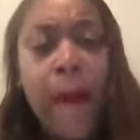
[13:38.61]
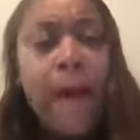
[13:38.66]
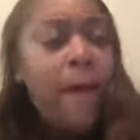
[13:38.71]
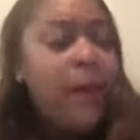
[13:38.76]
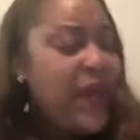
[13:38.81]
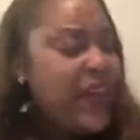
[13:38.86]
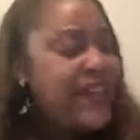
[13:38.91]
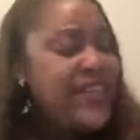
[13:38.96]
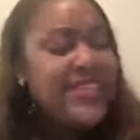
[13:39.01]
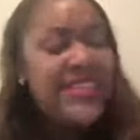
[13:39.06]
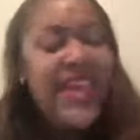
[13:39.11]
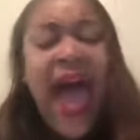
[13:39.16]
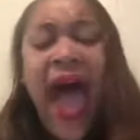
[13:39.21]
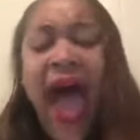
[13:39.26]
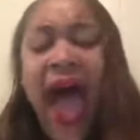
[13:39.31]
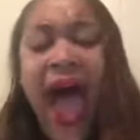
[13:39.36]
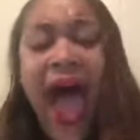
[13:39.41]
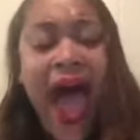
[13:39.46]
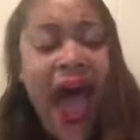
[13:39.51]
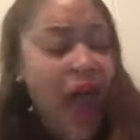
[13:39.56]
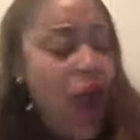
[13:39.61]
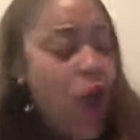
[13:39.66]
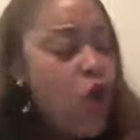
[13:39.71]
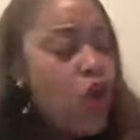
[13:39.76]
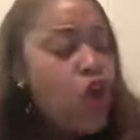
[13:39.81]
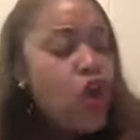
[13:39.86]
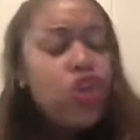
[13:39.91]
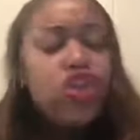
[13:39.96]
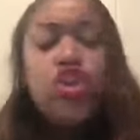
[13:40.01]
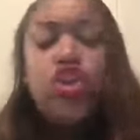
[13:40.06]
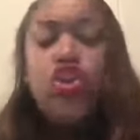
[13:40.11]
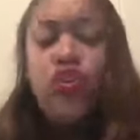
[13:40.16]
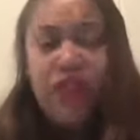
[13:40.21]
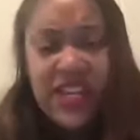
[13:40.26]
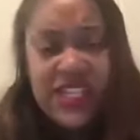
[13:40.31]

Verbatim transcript: But it's how you